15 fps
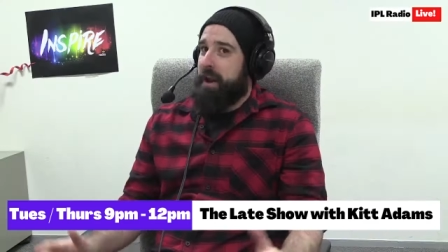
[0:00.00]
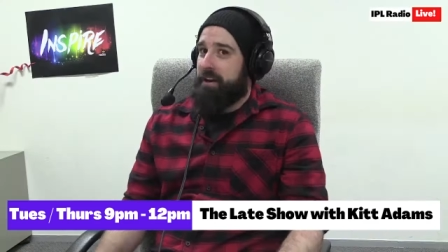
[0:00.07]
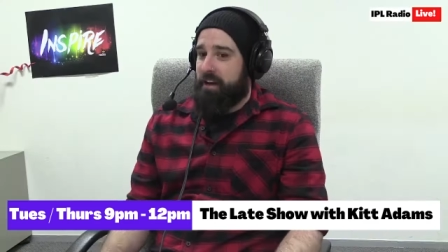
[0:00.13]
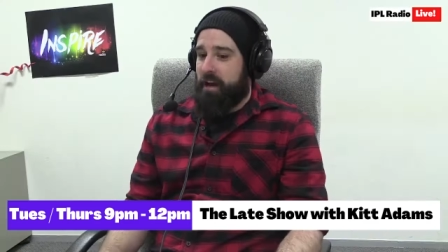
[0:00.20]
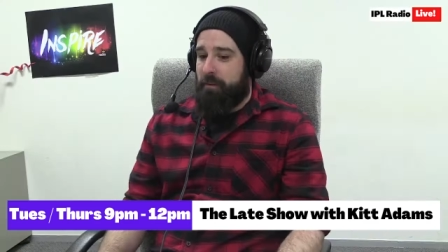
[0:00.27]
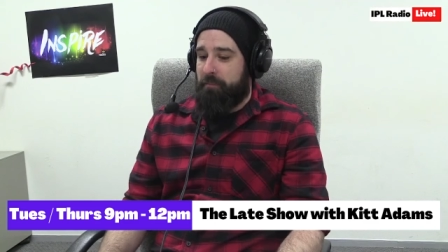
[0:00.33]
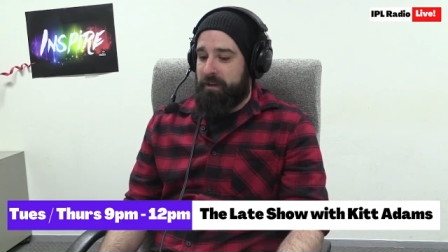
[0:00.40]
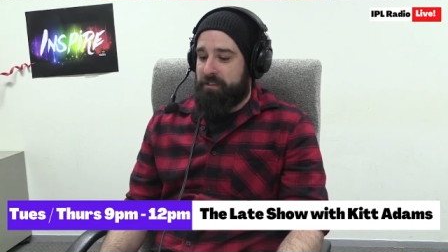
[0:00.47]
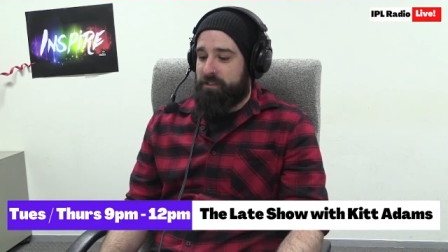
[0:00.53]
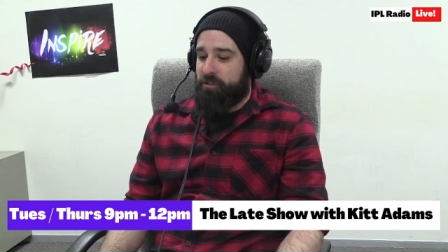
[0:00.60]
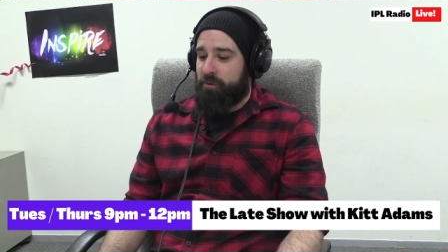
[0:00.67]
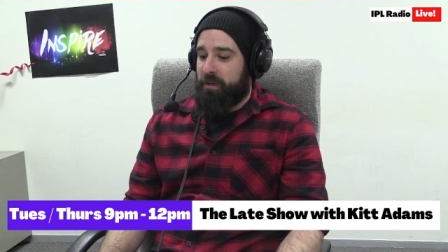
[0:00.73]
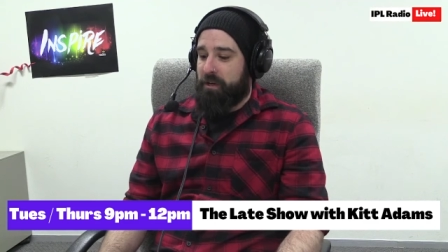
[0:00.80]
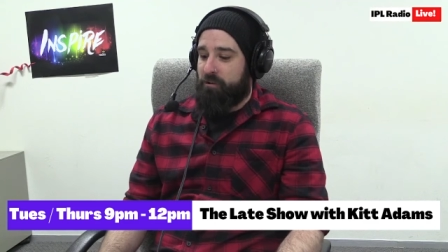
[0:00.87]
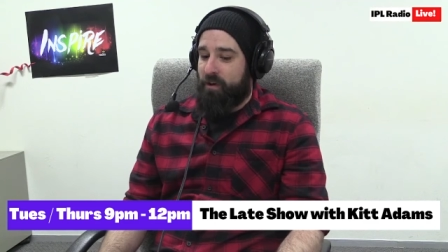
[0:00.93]
companies
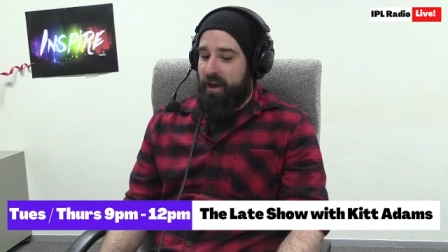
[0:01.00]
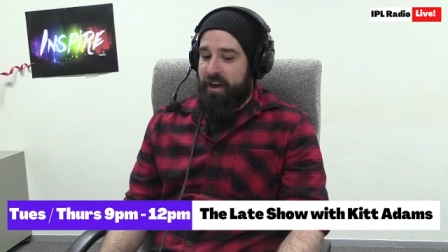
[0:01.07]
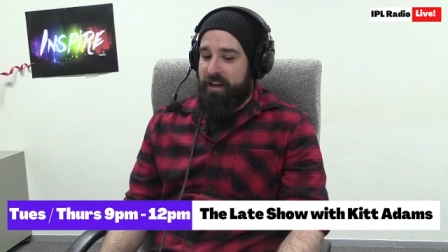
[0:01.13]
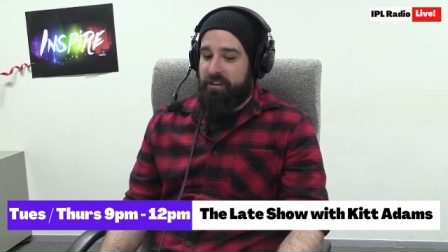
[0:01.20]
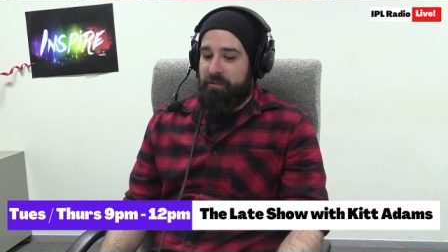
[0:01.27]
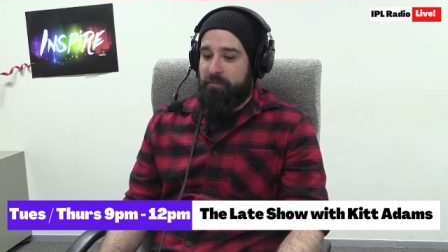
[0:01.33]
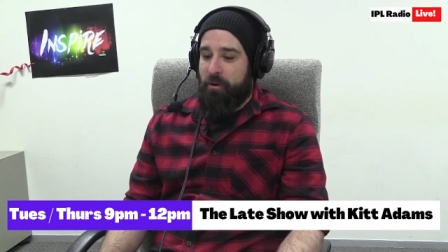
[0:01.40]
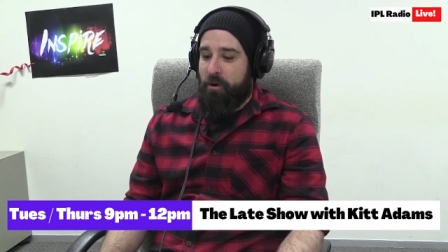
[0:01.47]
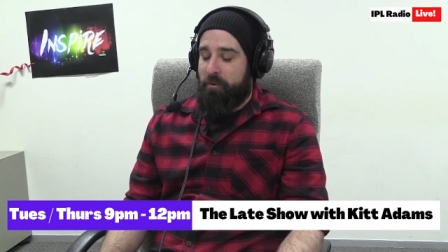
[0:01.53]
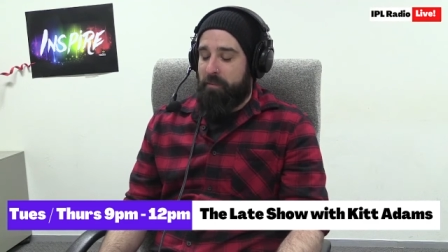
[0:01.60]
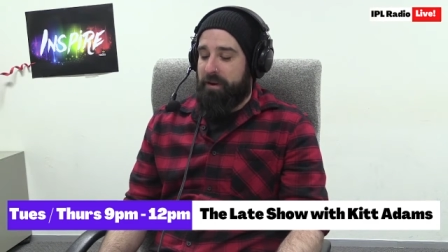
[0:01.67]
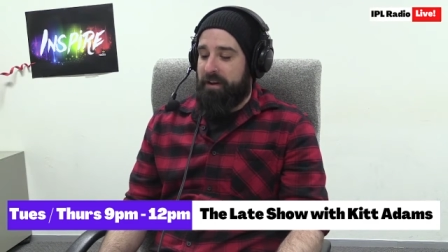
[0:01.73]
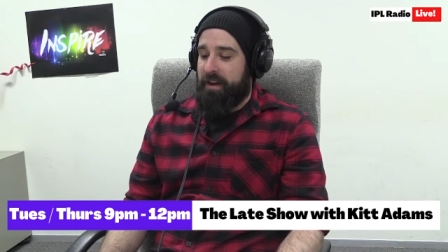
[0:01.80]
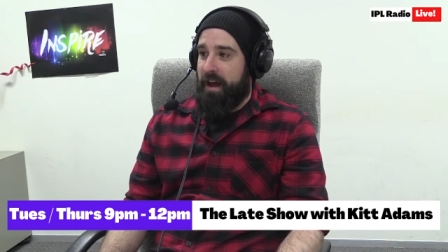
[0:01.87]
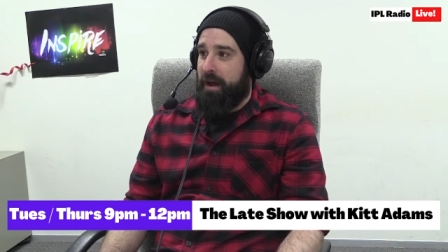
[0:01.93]
doing grading at the
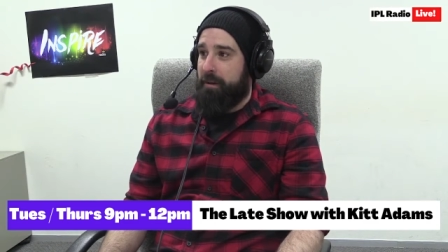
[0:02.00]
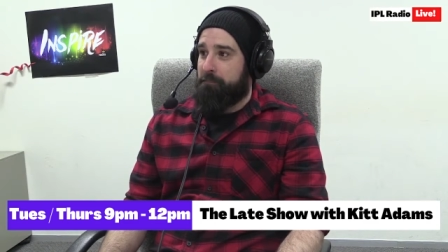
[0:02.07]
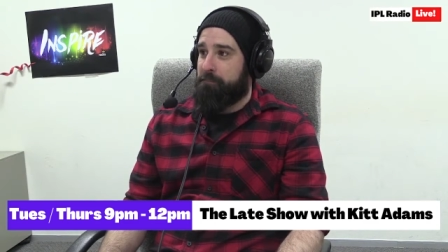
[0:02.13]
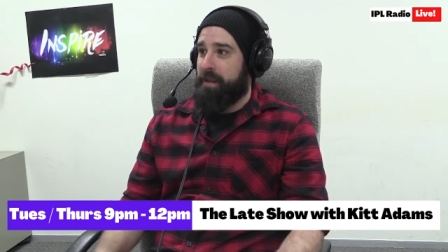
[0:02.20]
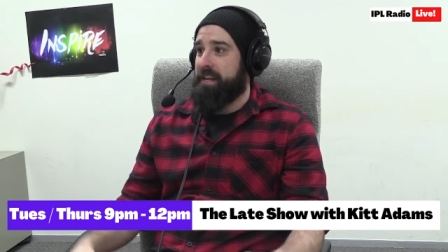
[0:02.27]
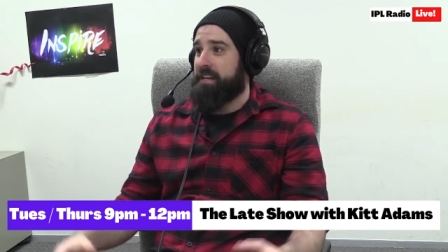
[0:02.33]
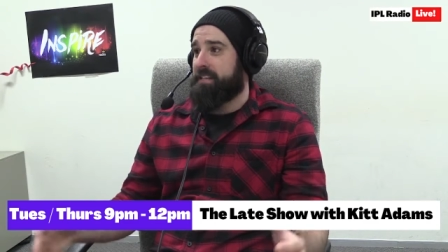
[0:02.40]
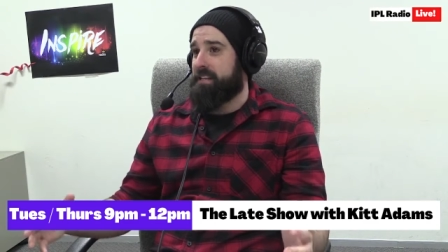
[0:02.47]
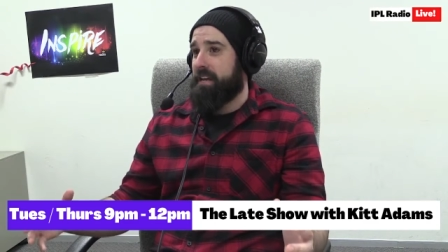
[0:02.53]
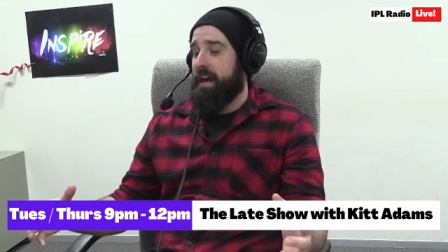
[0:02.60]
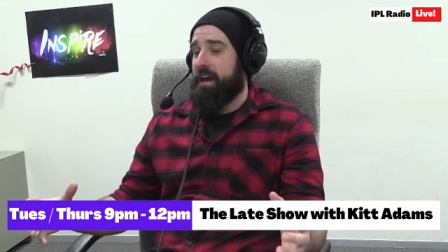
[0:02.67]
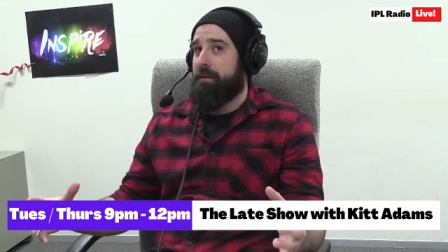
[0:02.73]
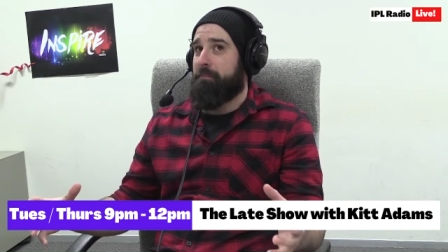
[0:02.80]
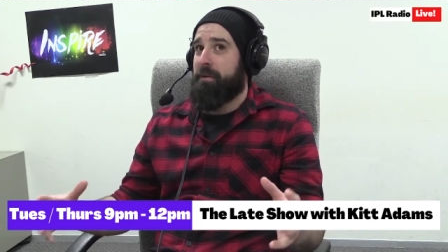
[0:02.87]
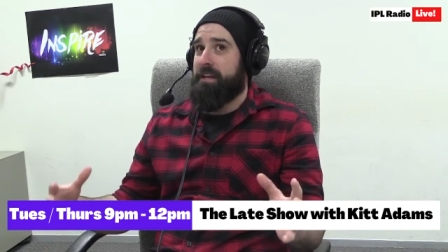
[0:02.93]
moment.
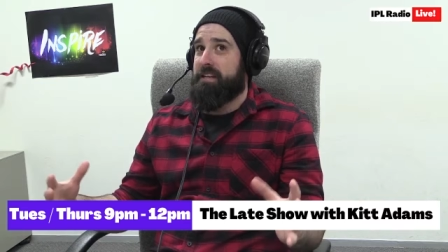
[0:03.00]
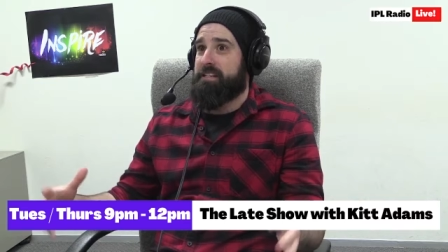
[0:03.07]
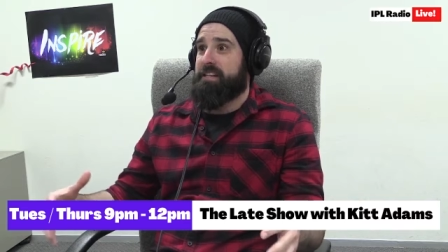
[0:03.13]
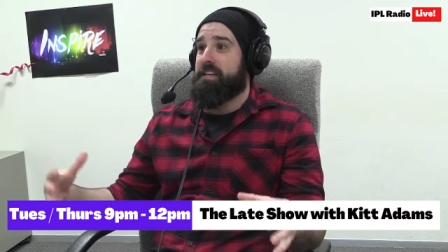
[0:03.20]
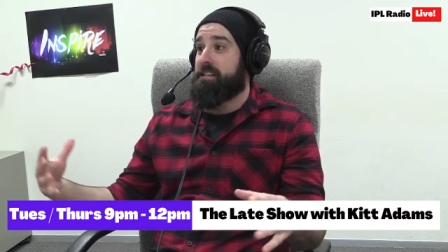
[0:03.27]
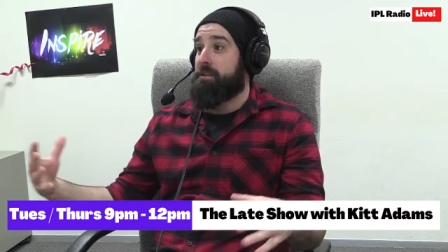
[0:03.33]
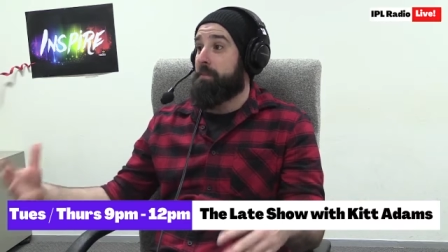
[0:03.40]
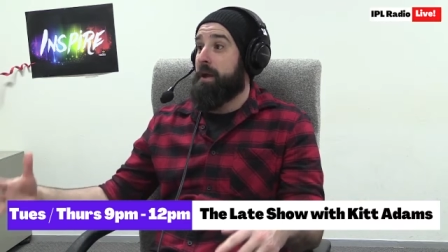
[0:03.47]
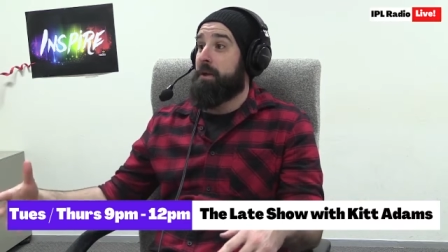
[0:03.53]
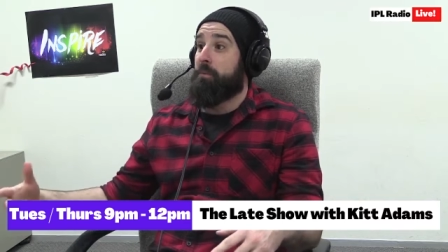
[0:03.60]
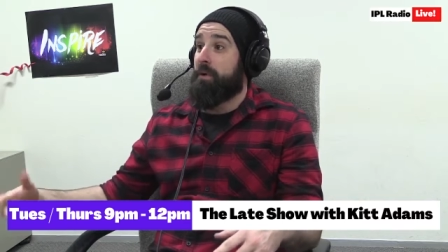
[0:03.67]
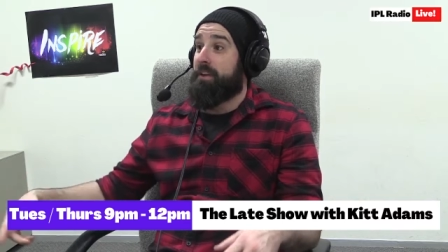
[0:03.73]
PSA is the main one in the